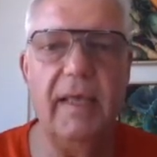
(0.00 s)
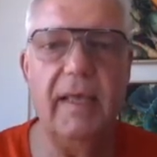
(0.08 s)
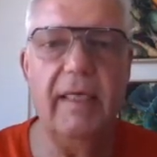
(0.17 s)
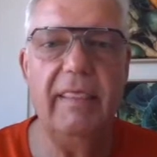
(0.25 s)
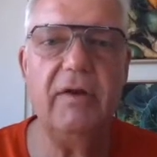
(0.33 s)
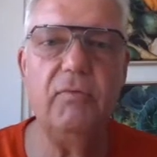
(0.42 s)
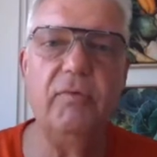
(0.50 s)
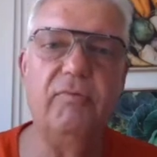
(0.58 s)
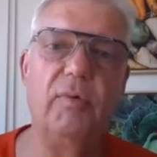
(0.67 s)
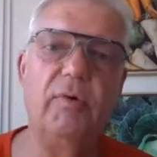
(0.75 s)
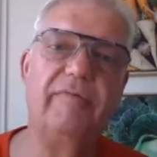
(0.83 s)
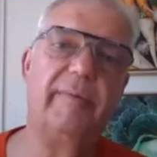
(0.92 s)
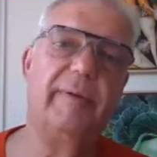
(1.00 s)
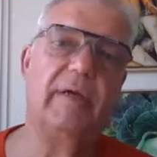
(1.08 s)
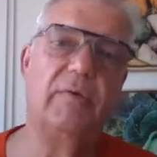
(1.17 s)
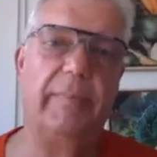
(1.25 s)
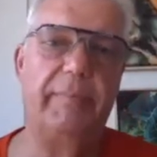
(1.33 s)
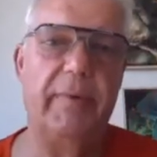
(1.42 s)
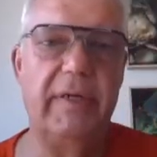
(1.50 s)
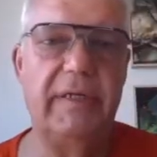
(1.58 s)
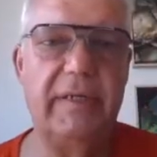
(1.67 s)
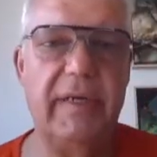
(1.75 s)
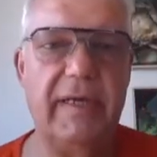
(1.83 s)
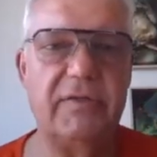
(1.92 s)
Then removable
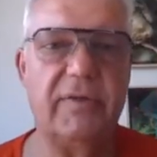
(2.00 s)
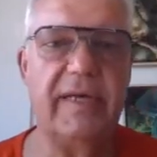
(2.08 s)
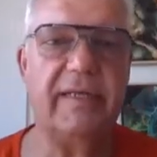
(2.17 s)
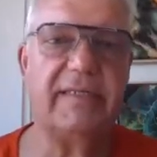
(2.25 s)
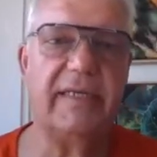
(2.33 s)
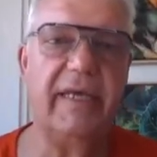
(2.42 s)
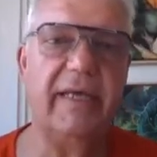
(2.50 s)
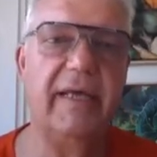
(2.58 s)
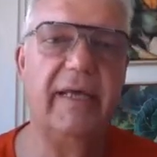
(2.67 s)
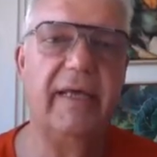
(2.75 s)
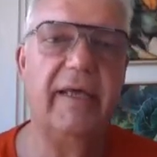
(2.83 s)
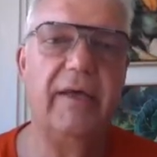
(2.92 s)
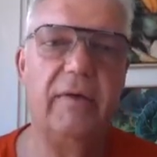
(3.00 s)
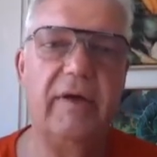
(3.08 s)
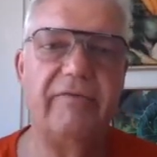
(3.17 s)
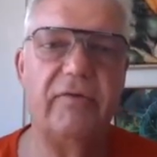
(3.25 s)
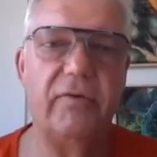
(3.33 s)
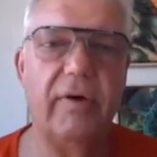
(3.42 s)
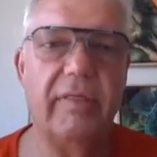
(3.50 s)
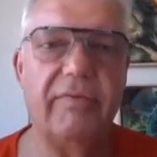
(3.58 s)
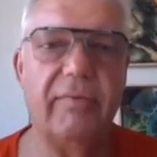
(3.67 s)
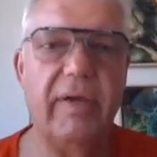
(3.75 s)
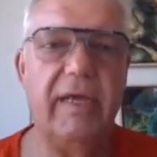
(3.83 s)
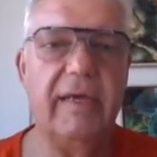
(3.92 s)
equipment, as you can see, you have 2 or
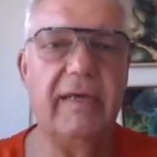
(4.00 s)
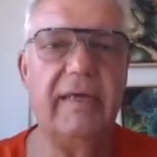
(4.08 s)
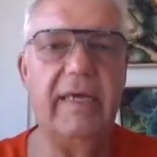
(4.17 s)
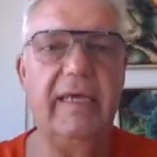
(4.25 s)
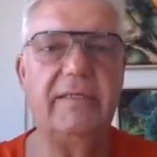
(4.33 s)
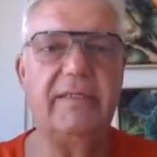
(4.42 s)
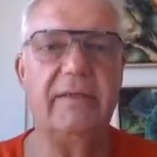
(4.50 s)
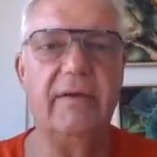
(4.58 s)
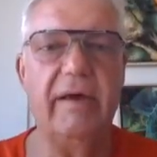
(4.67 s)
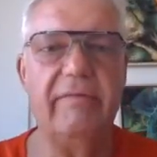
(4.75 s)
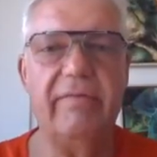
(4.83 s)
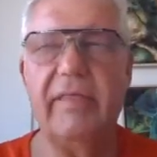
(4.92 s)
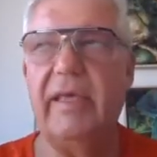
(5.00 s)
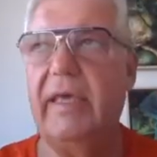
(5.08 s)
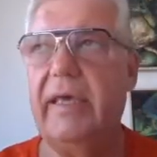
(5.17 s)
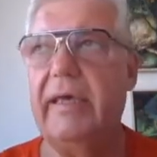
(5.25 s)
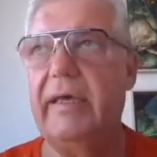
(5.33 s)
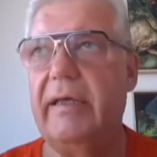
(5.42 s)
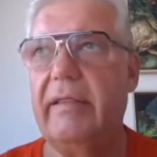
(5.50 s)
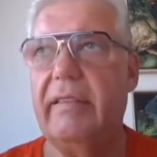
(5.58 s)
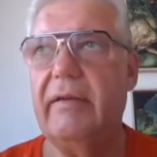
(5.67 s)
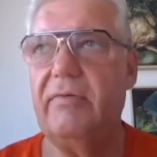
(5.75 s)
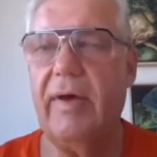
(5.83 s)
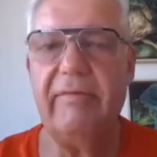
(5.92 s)
3 keys. You have
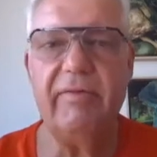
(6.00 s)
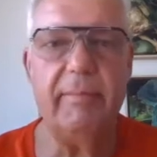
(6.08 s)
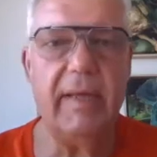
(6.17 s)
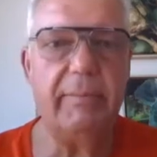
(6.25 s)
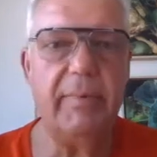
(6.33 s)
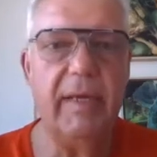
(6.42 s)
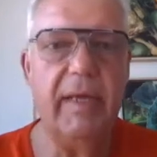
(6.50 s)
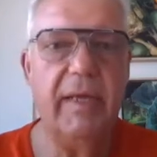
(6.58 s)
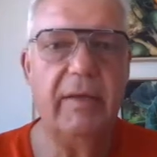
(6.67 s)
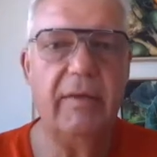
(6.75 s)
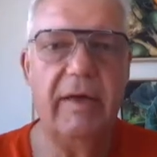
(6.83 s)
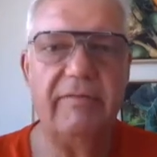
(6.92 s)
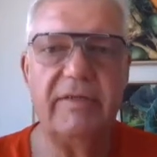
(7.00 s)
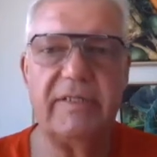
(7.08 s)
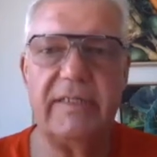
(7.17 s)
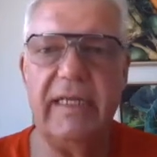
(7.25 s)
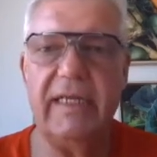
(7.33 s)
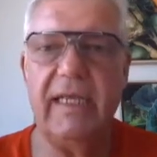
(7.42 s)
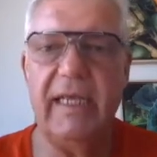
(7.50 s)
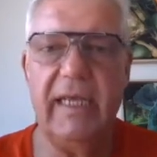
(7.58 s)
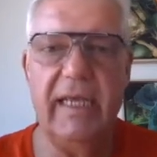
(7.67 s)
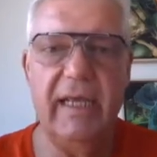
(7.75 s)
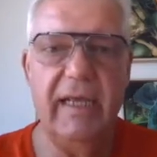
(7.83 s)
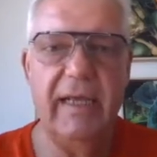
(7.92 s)
the driver map, you have a
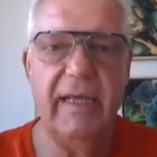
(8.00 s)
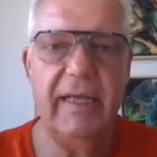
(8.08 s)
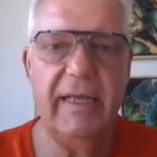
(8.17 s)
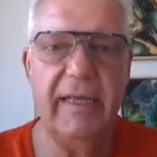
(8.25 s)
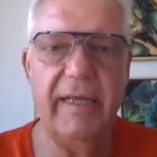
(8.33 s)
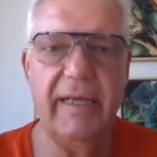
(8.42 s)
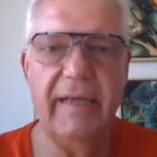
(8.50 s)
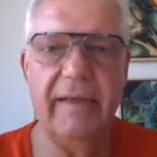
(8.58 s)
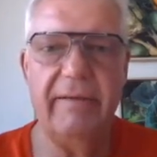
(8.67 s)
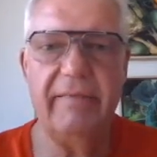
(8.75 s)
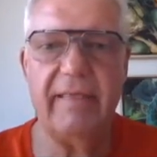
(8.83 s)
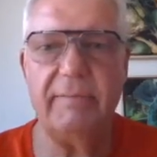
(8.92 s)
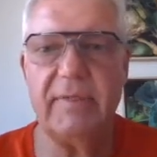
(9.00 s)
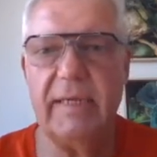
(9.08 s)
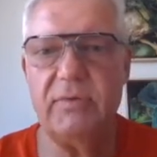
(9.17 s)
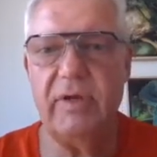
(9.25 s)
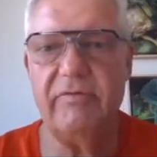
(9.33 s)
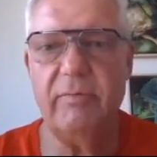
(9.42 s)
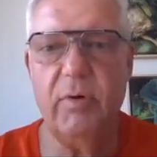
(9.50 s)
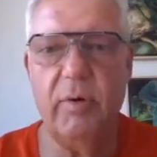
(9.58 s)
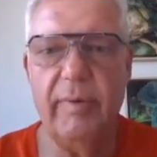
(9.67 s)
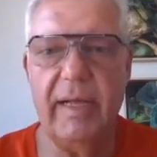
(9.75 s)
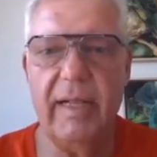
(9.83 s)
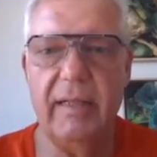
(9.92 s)
CD, sometimes you have a
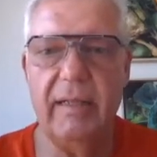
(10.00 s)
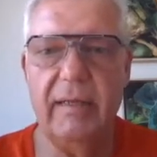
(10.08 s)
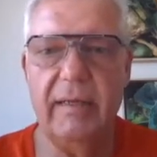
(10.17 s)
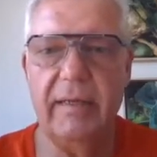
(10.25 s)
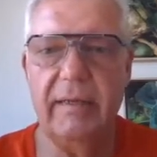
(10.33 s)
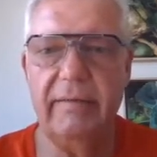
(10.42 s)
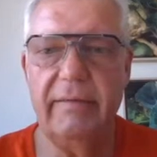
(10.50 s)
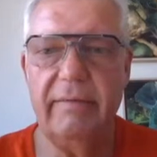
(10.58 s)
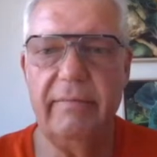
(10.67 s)
mobile